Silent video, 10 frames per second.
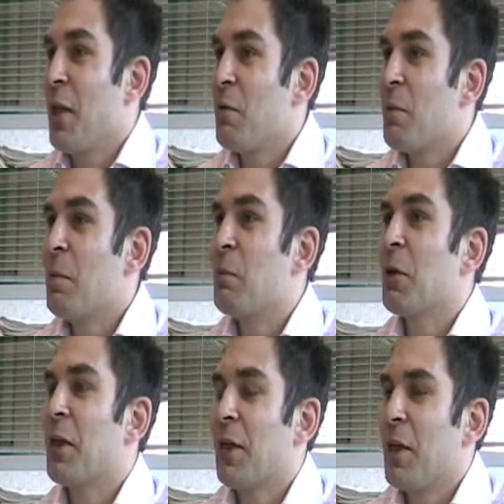there where people
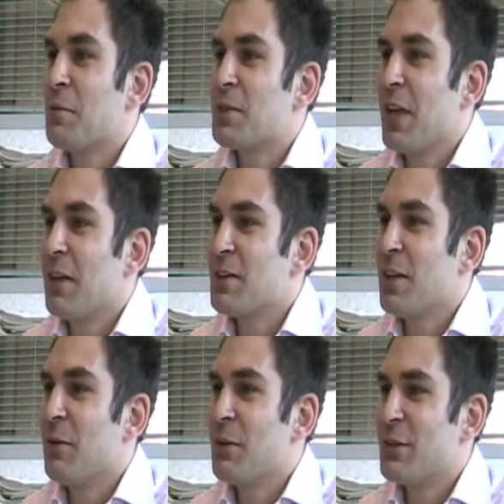can get upset.
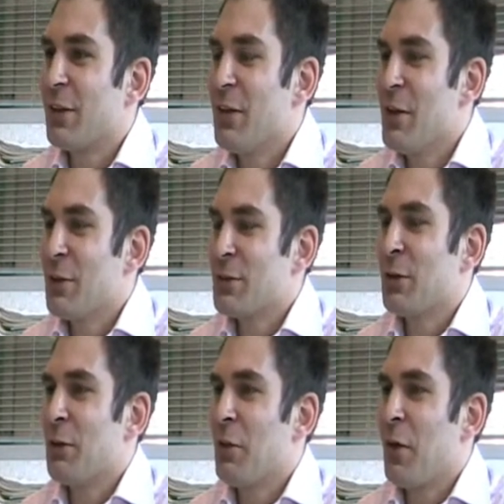So it's a
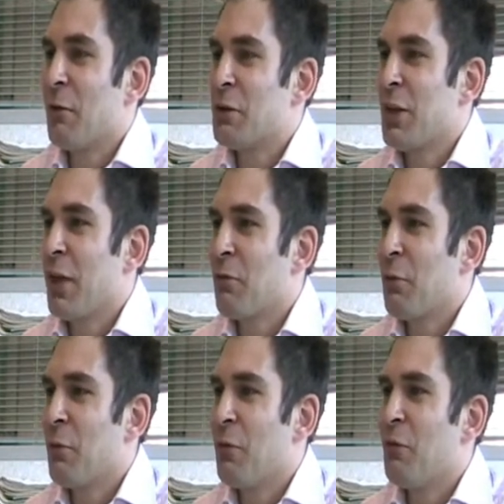good thorough check
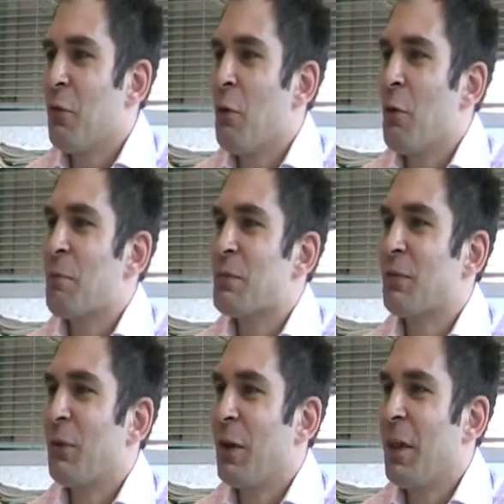through of the forums
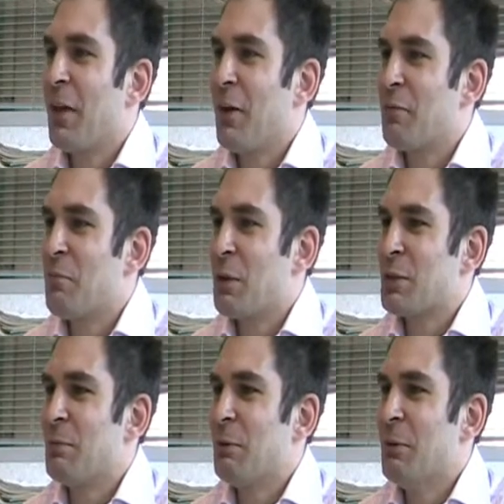for any kind of
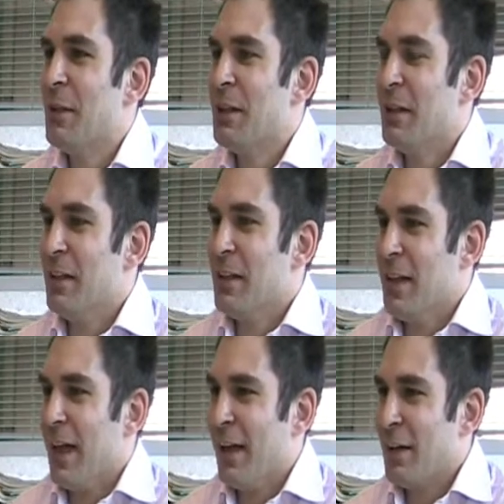possible
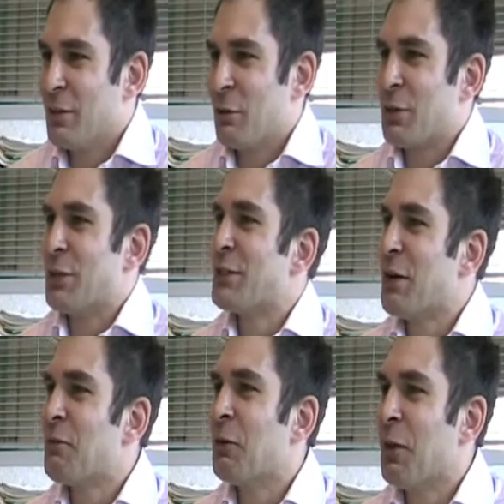dodgy
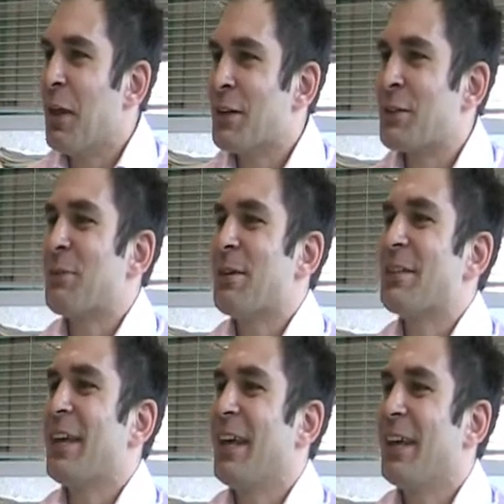stuff on there, shall we
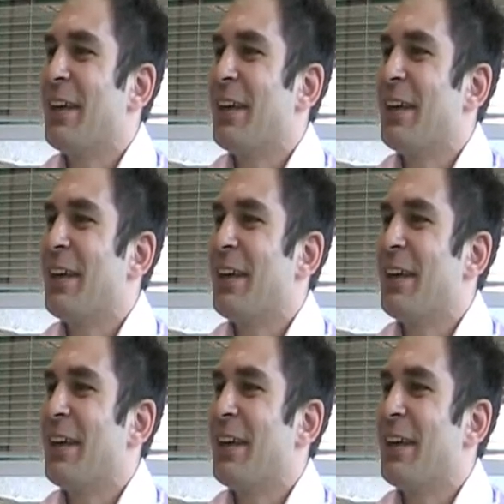say.